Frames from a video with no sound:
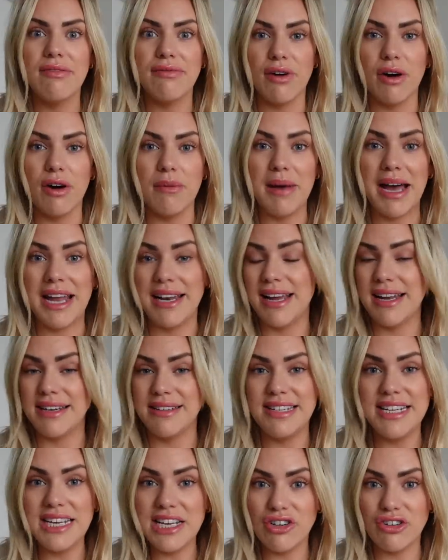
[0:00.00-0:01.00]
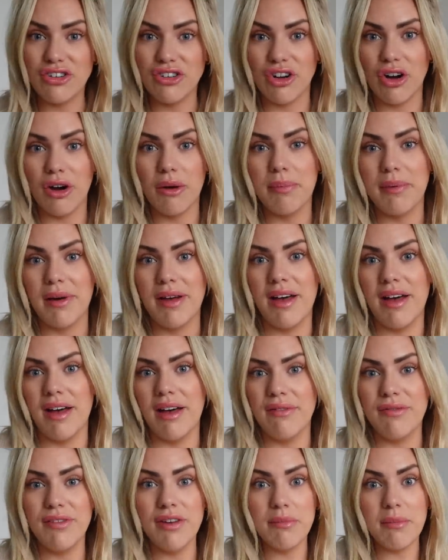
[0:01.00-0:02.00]
from an antique shop
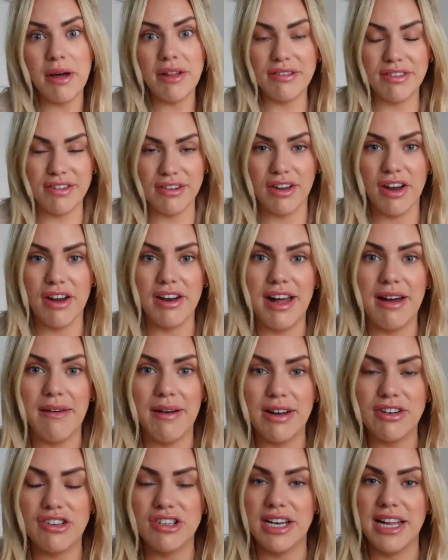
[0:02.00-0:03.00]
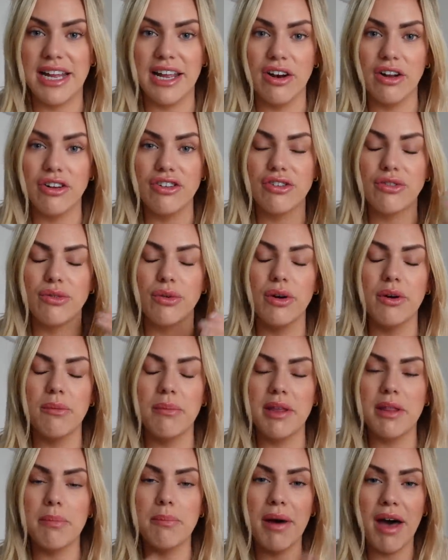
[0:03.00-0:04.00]
a few months ago now actually, and I just thought it would
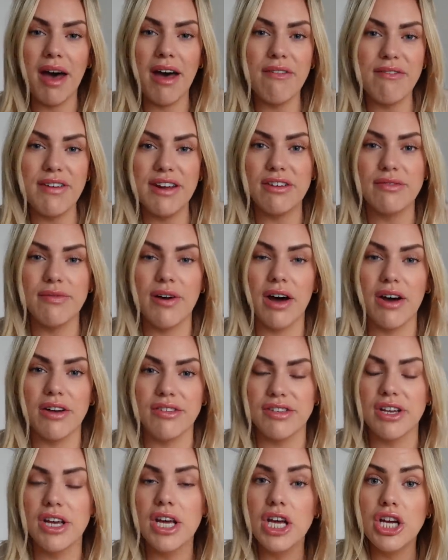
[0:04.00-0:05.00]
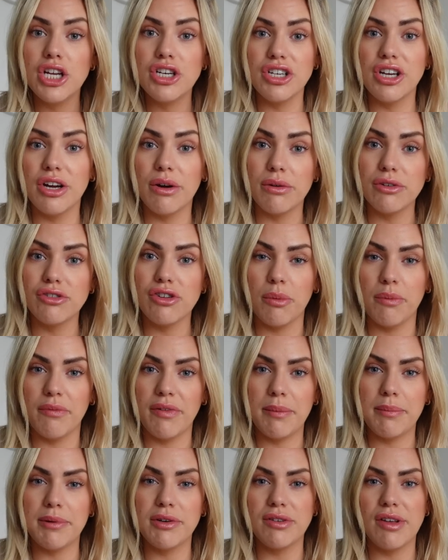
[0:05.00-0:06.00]
be the perfect vase to go on top of
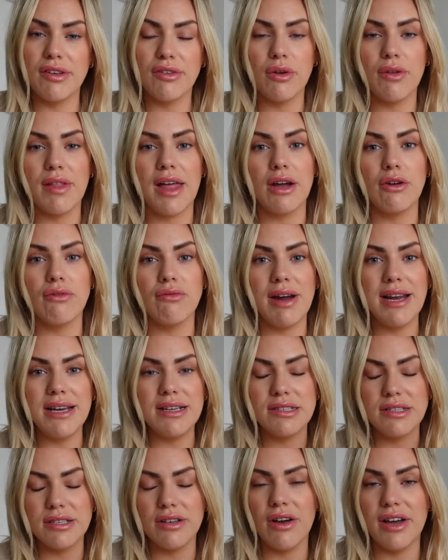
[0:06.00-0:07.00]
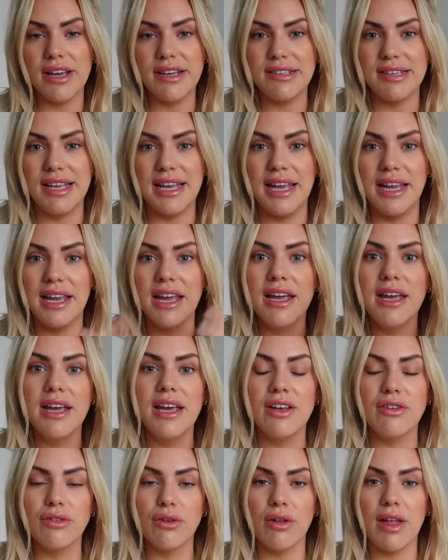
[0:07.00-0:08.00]
it because it's got that great sizing,
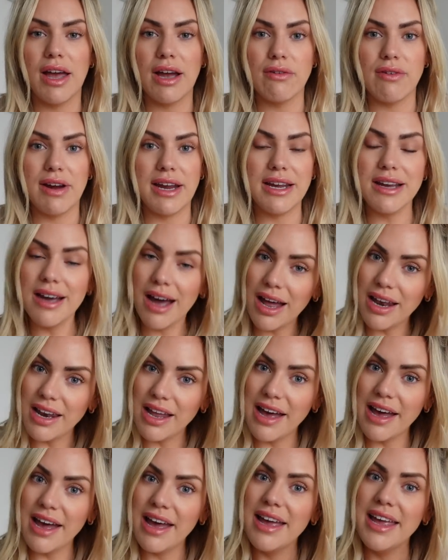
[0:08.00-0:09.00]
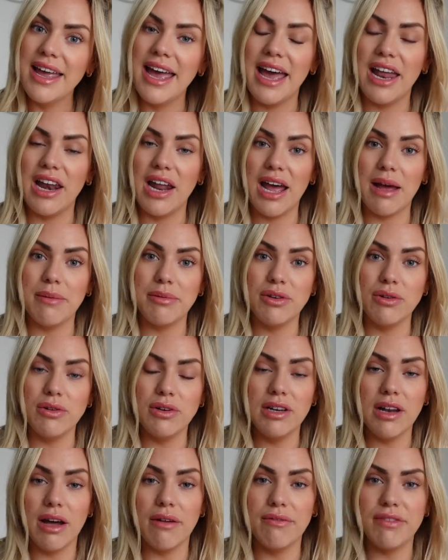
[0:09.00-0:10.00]
it's got that great colour, and I
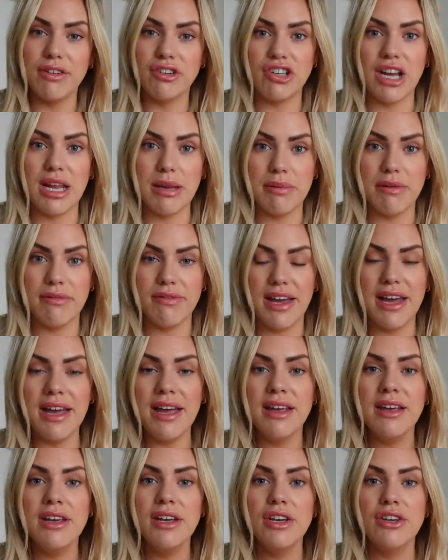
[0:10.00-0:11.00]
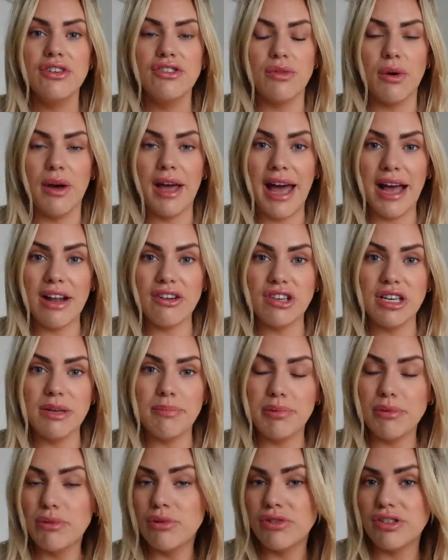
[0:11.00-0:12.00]
absolutely love the shape of it. So I actually
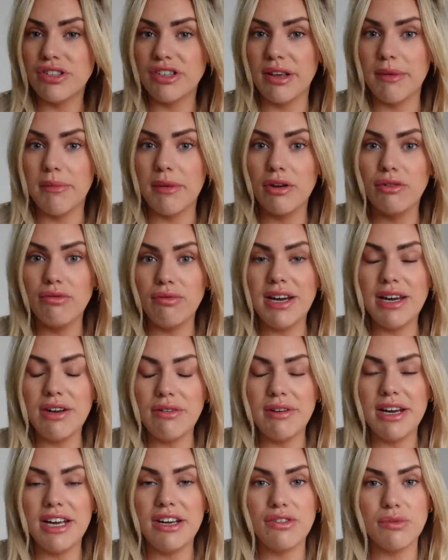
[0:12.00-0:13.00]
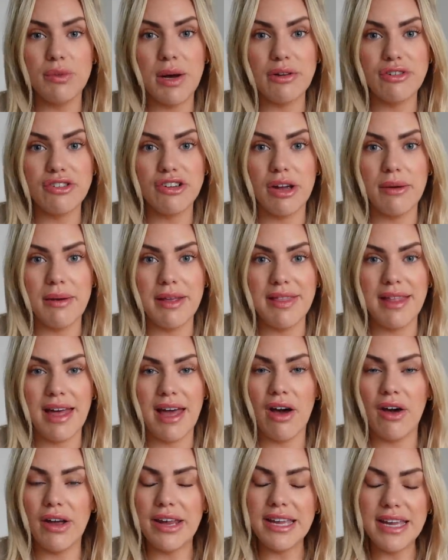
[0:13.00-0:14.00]
bought some greenery as well to go in there.
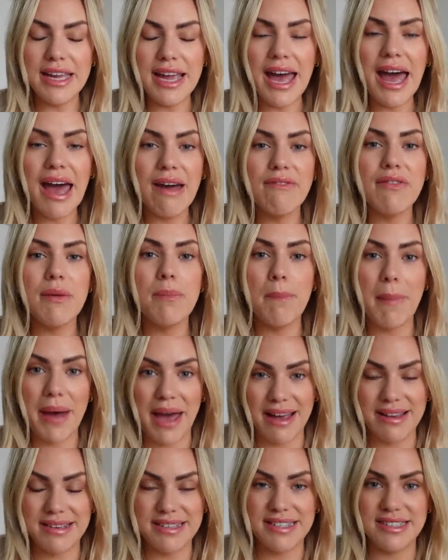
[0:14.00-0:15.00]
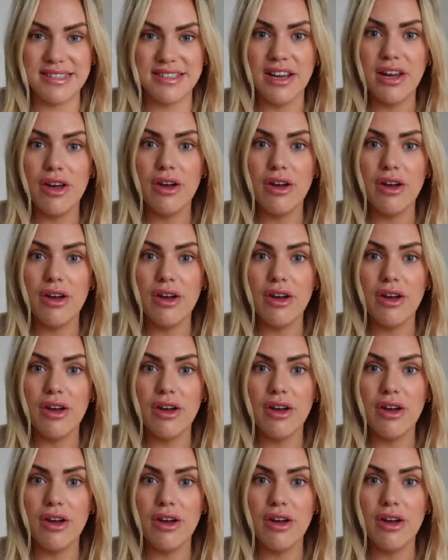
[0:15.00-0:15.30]
IKEA had the best